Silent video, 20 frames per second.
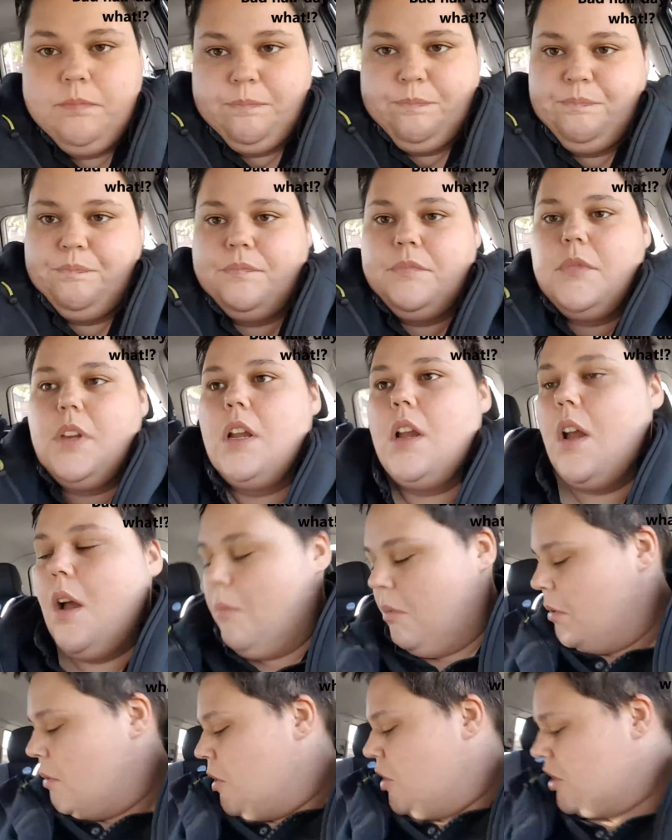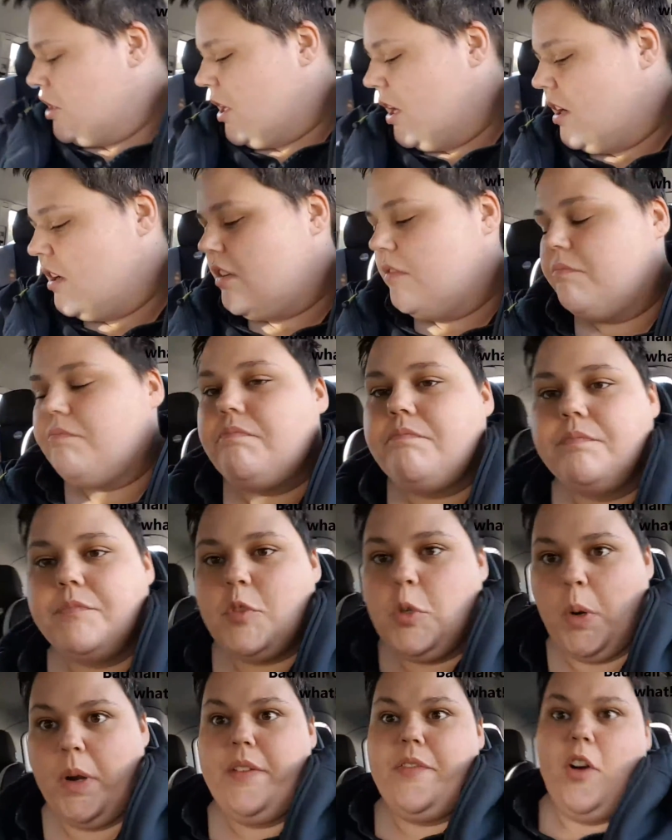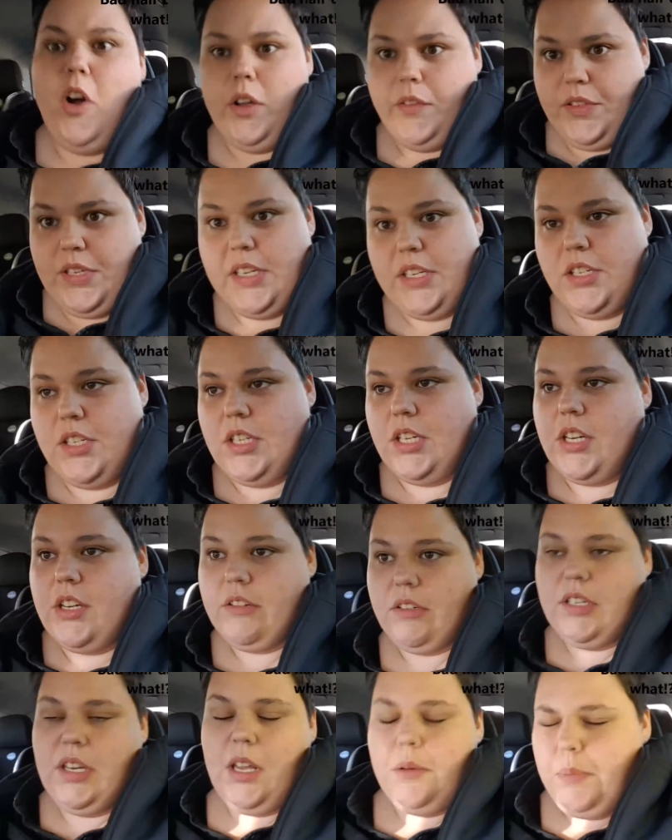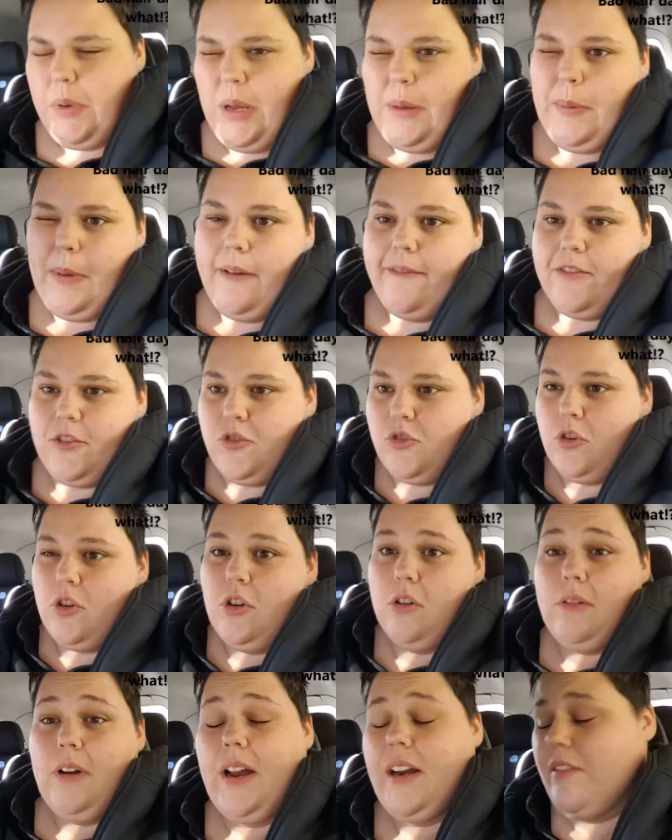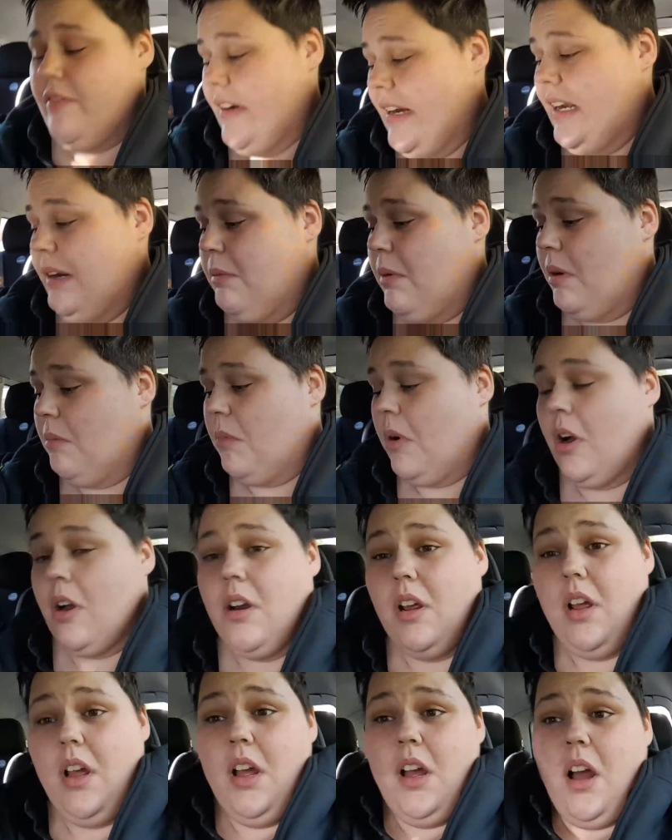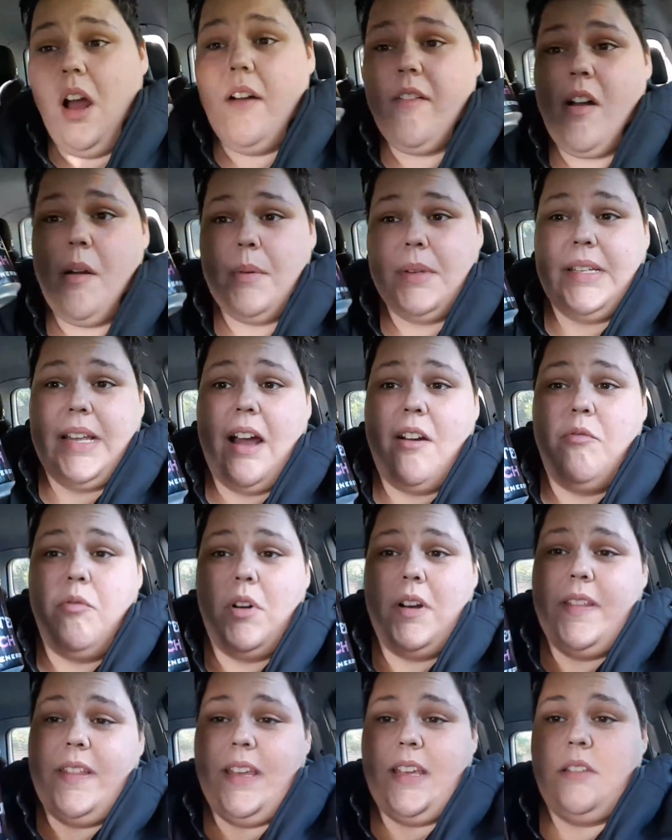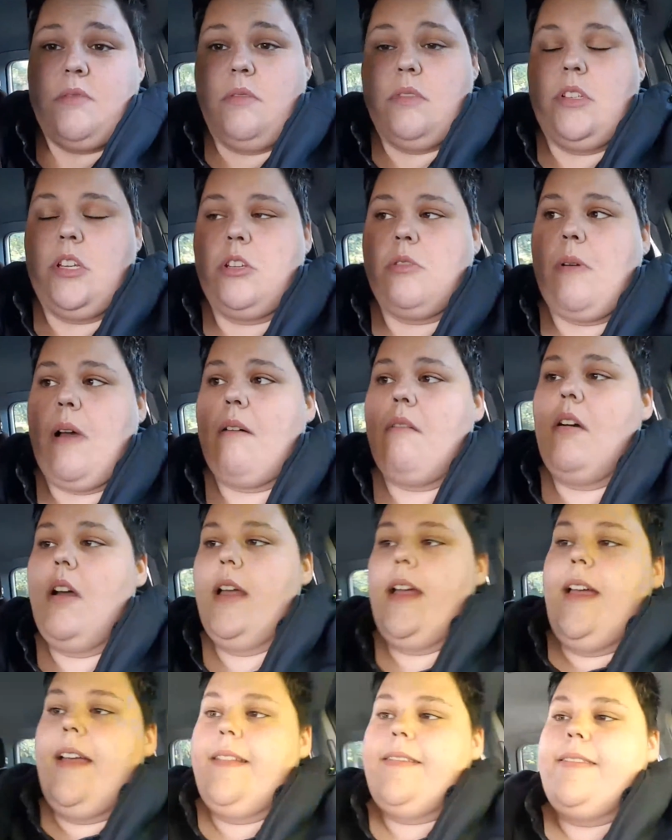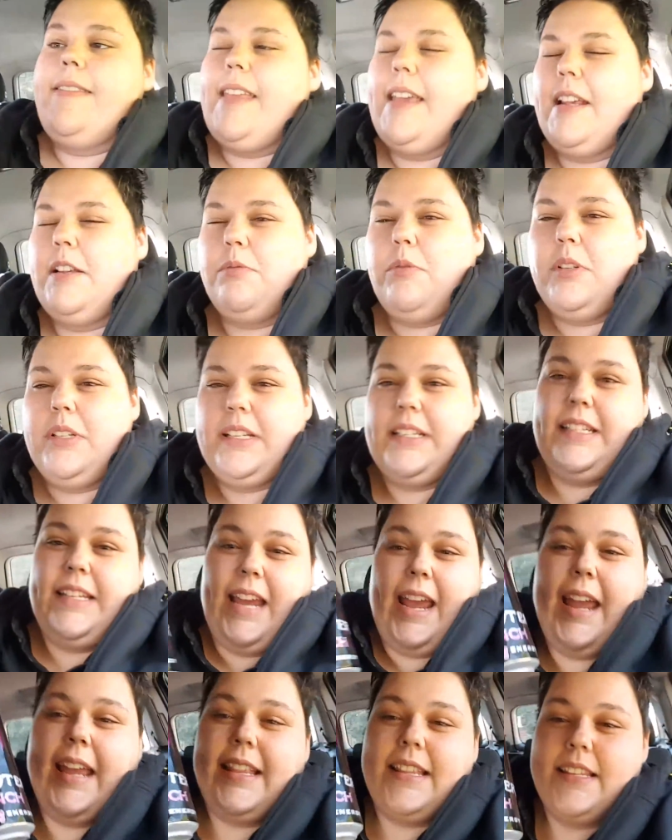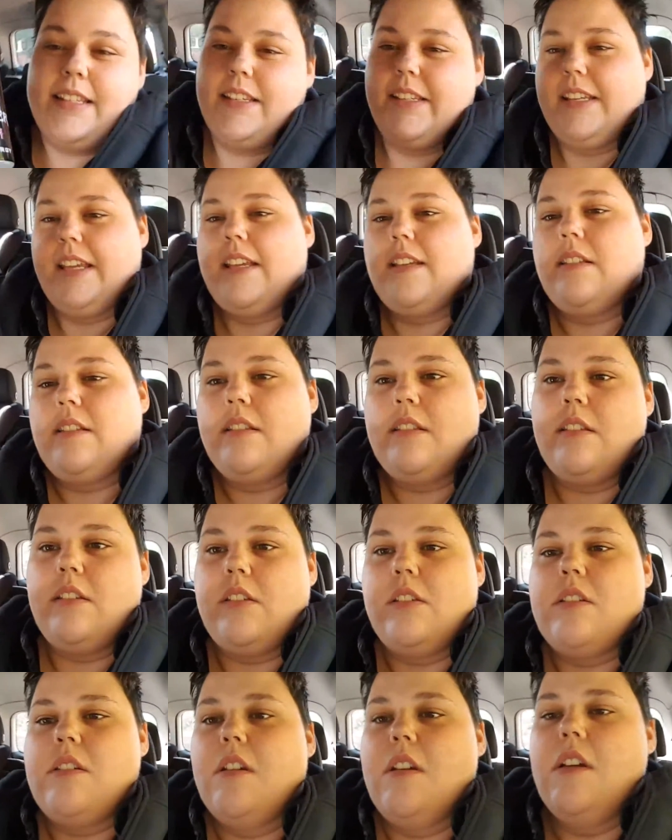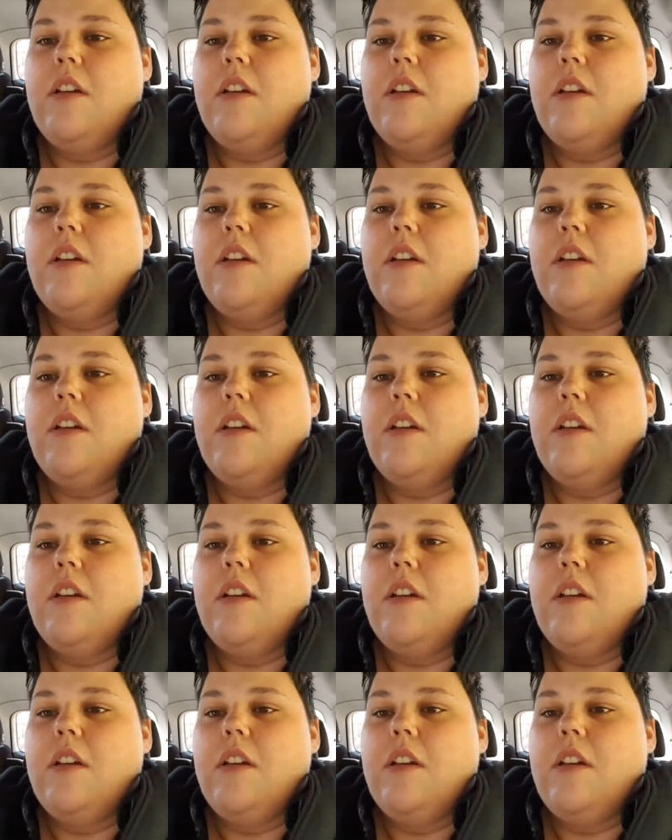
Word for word: but because I've got 25 cents to use and it can be a bit of a struggle and I really want one. I've got myself one of these ones as well. These ones are 10 cents